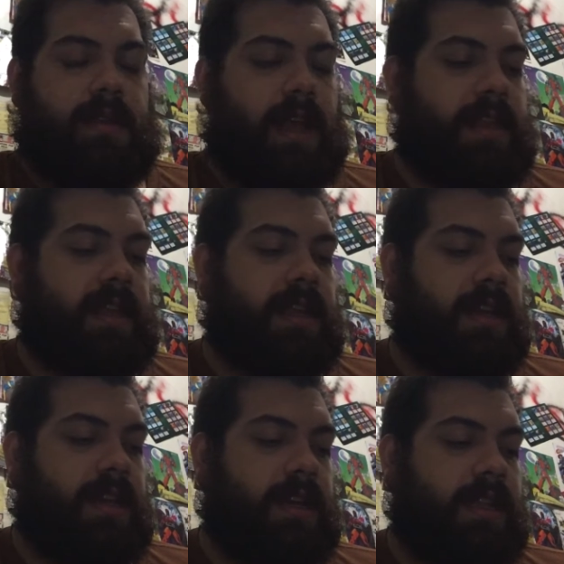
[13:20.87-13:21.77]
I think they're
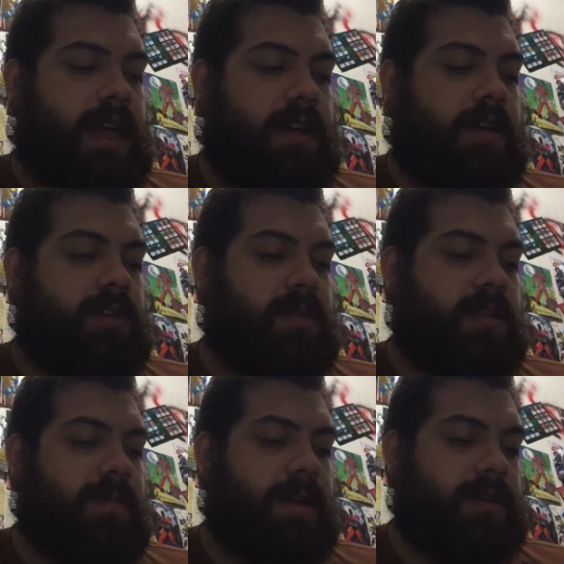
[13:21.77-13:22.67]
going to need that card. It's one of
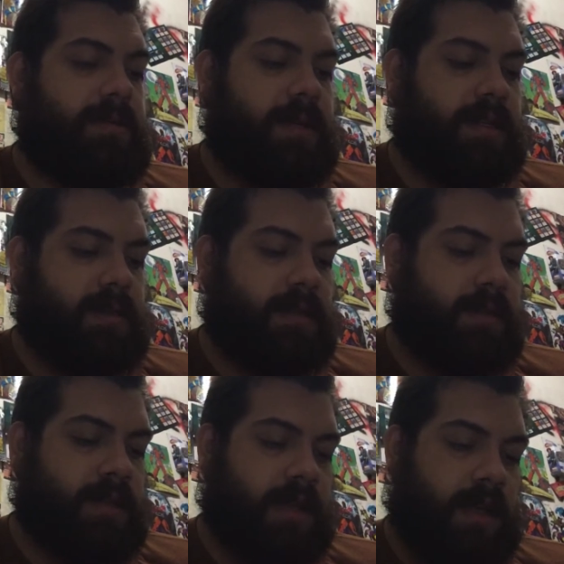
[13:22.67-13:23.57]
the better
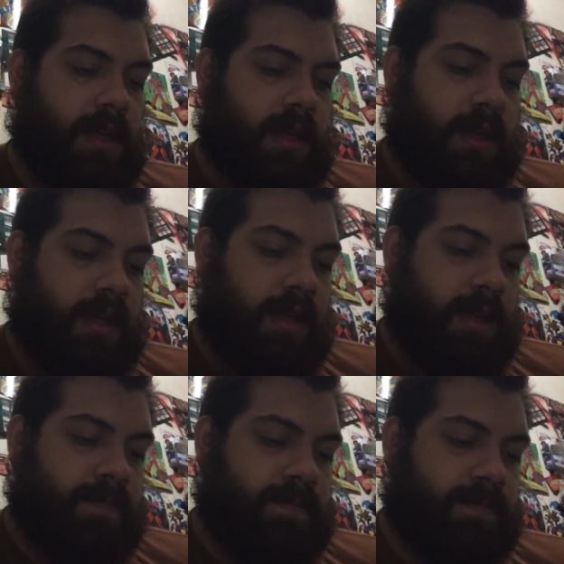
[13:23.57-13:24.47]
splicers.
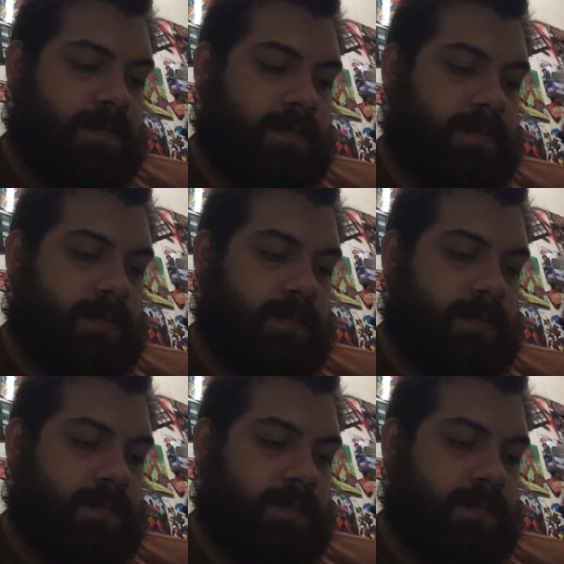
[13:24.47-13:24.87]
Ironcrag